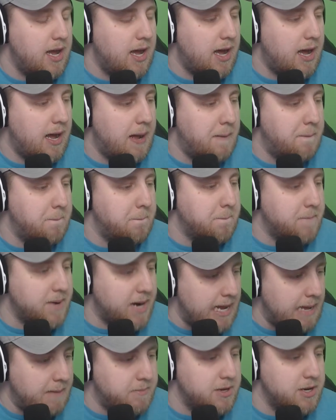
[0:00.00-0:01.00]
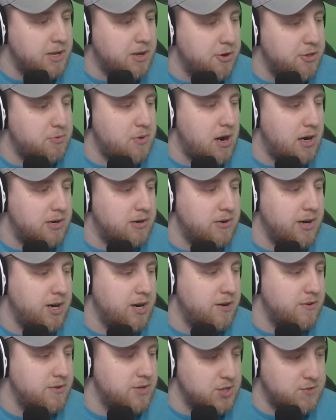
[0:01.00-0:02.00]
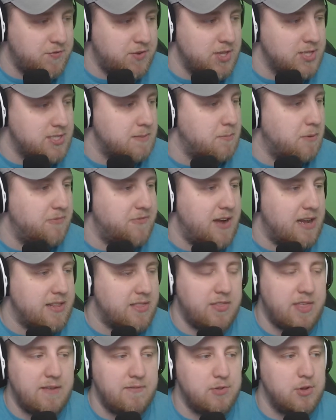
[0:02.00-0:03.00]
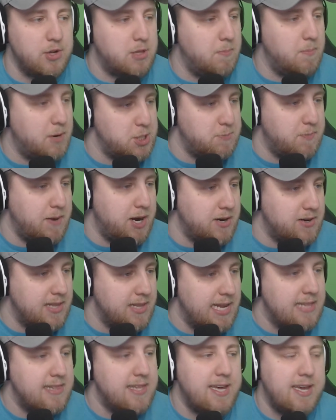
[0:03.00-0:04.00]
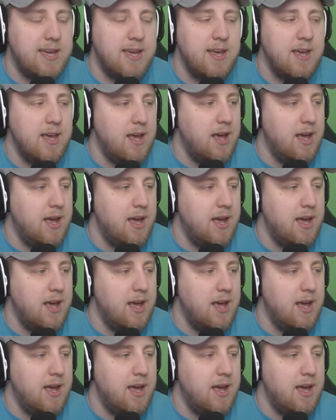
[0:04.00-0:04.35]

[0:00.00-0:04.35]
but I am going to go the Rocker here just for the simple fact that they've looked much better lately,